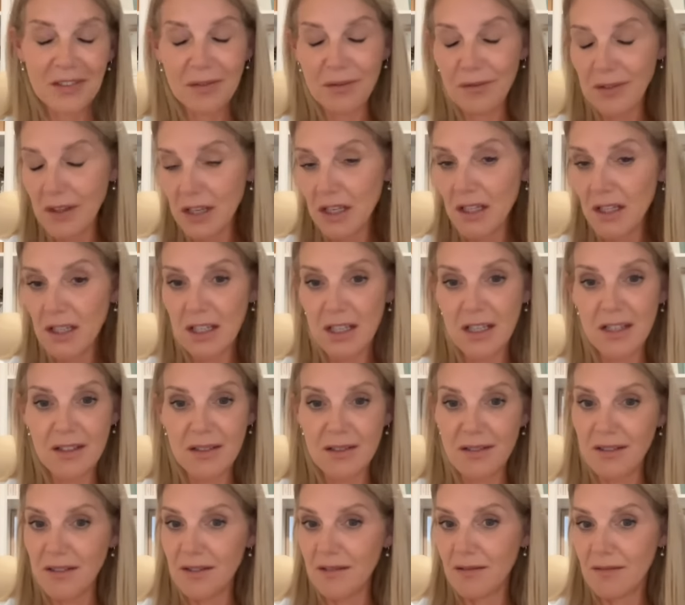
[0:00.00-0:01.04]

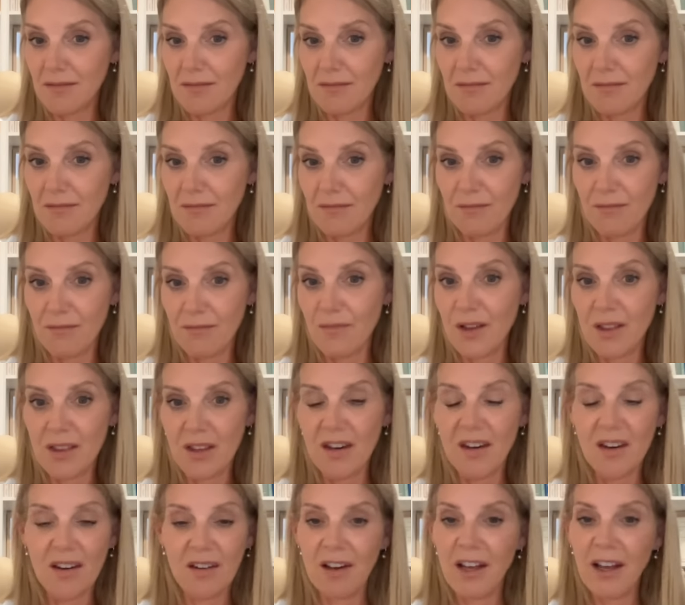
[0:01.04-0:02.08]
feelings
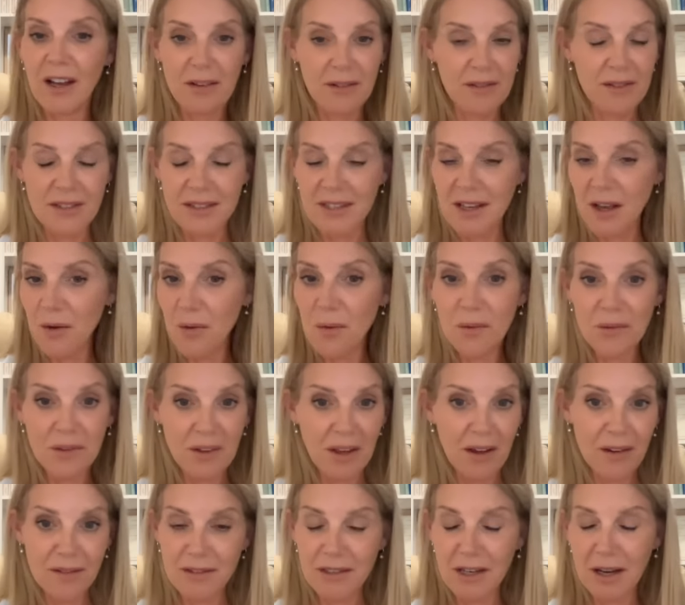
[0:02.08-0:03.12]
within our cells,
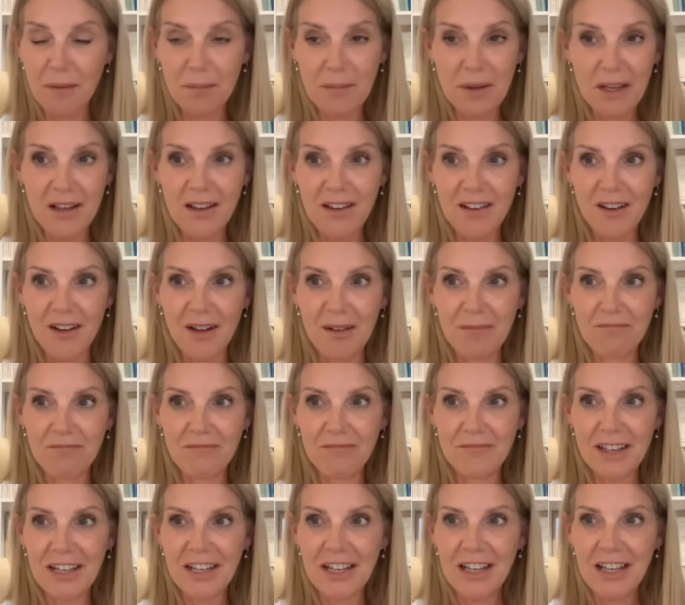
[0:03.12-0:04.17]
our tummy.
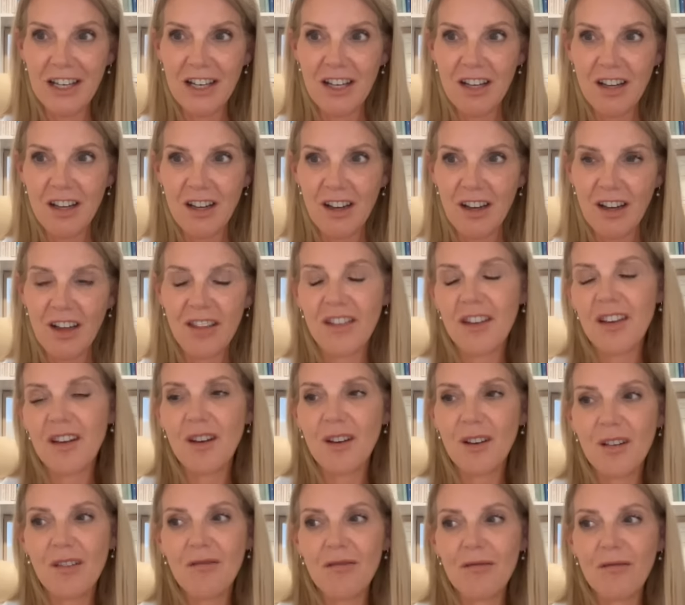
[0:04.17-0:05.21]
I
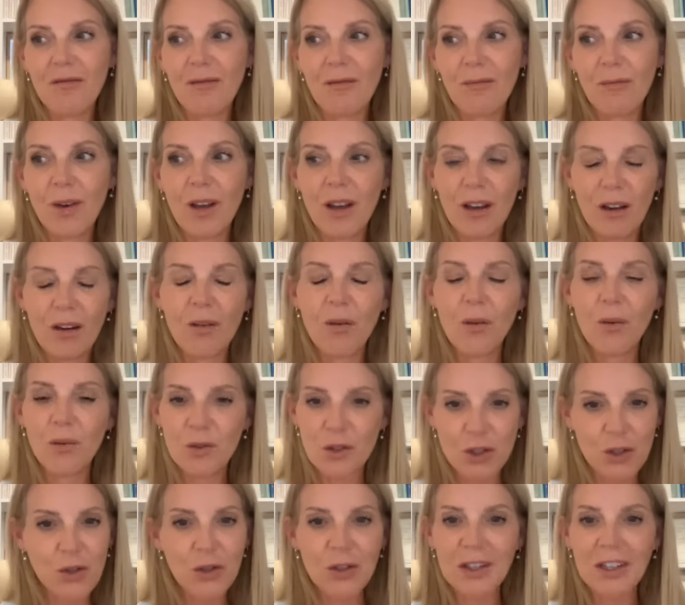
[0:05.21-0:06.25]
think we can all
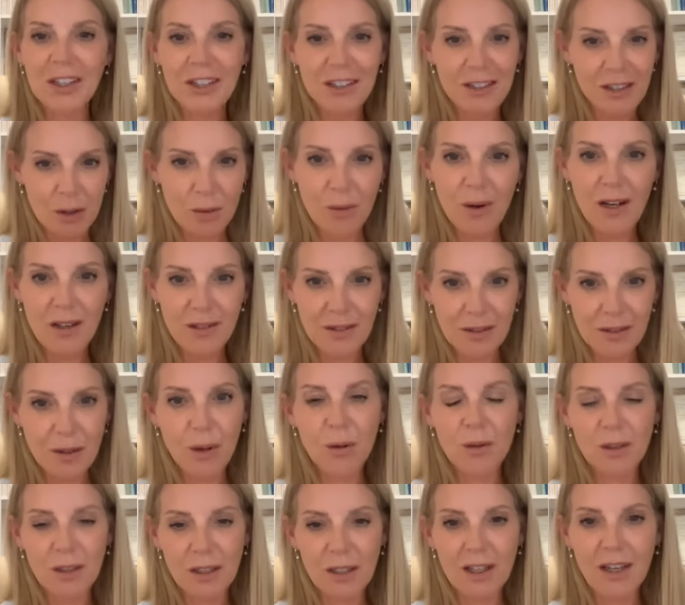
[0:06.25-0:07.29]
tune into our
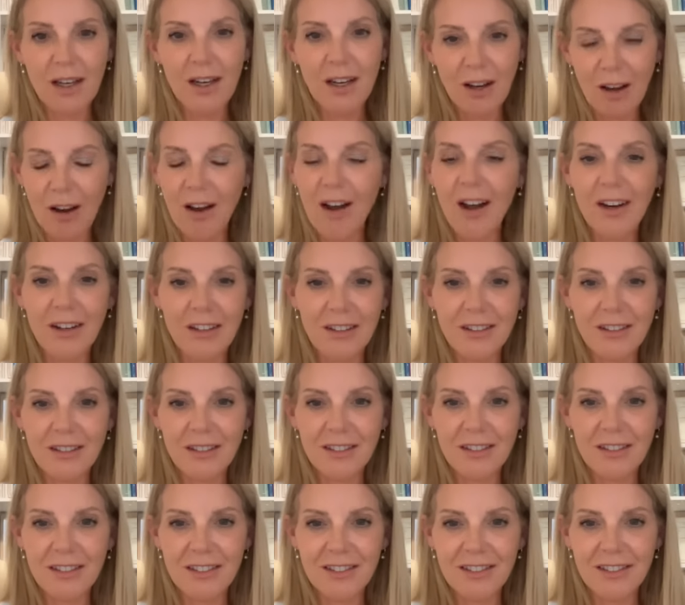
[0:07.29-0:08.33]
soul and get
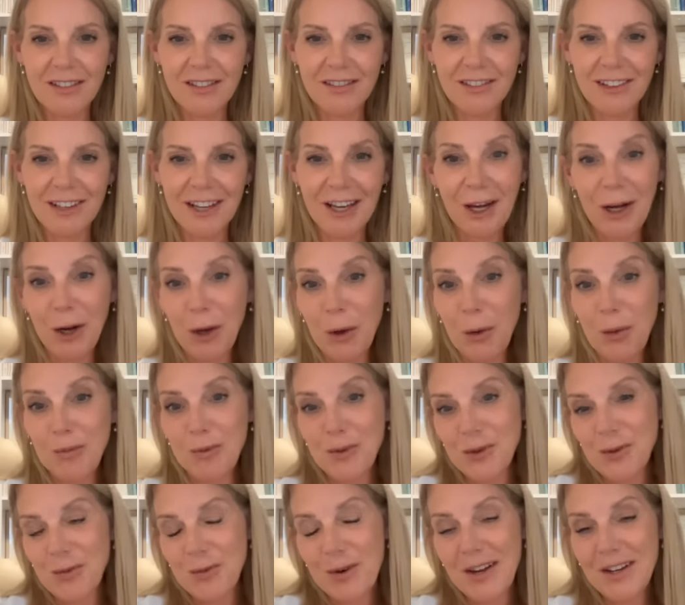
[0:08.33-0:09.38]
guidance and
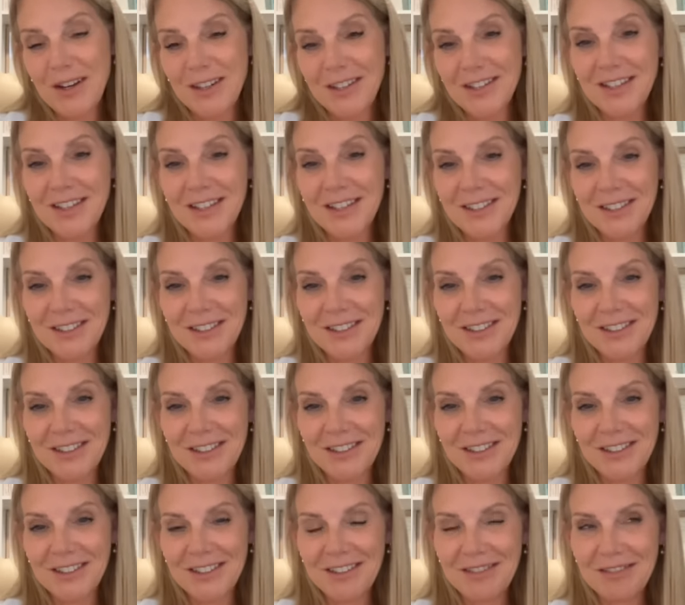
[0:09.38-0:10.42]
help direct
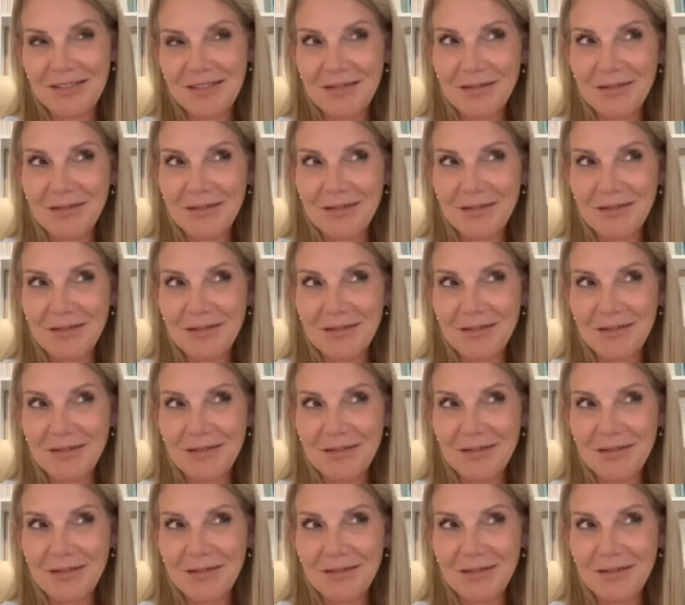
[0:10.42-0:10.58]
us